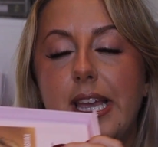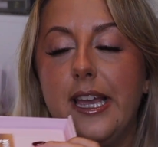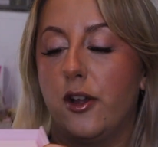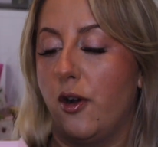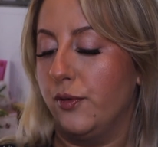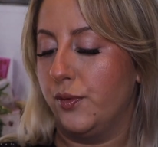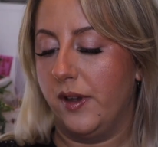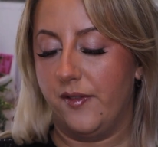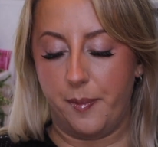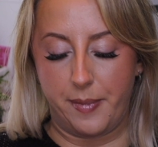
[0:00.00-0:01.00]
It comes
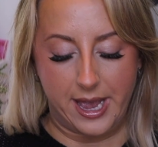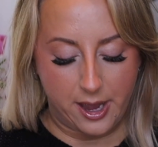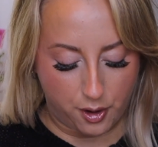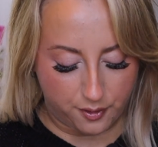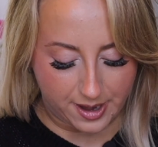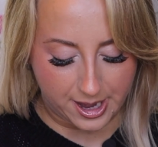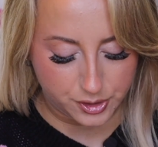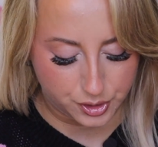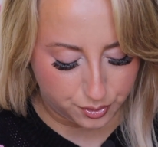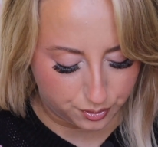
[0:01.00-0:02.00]
with a pair of
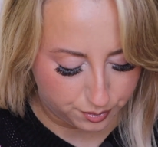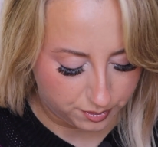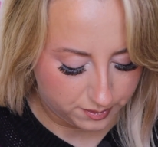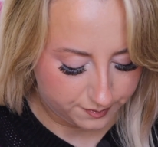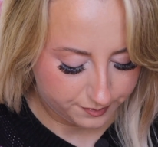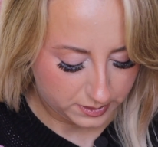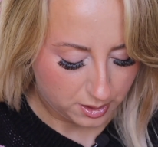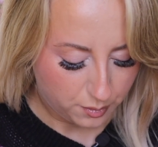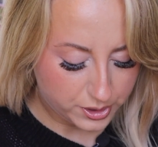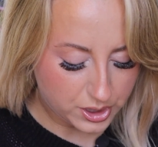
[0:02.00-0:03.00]
actual,
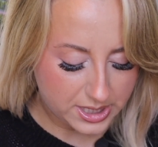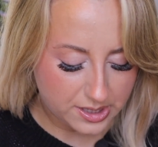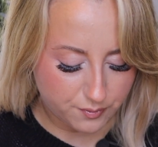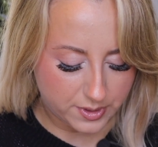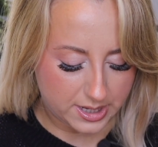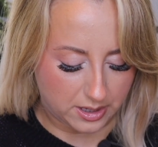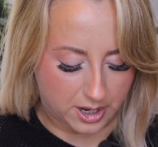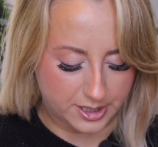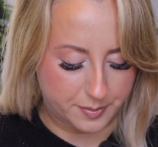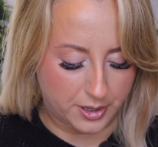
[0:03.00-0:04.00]
which I didn't
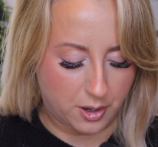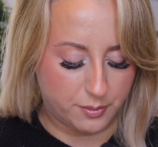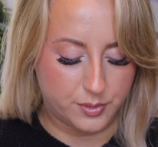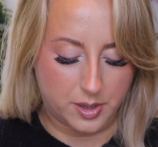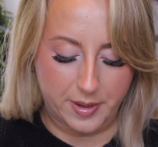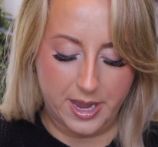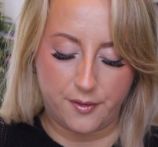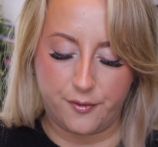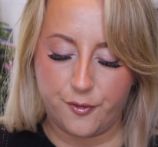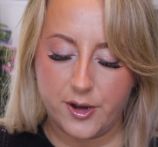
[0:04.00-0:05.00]
realise, but it comes with a pair
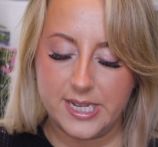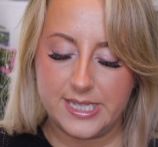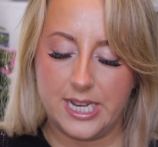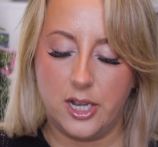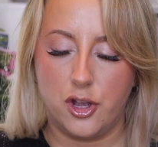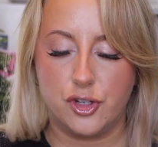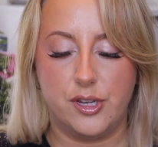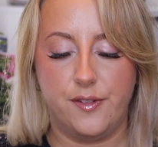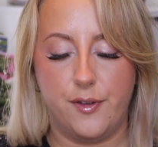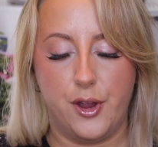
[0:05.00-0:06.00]
of 3D
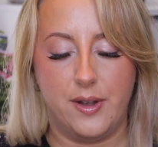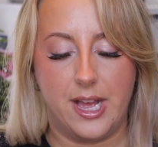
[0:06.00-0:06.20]
luxury faux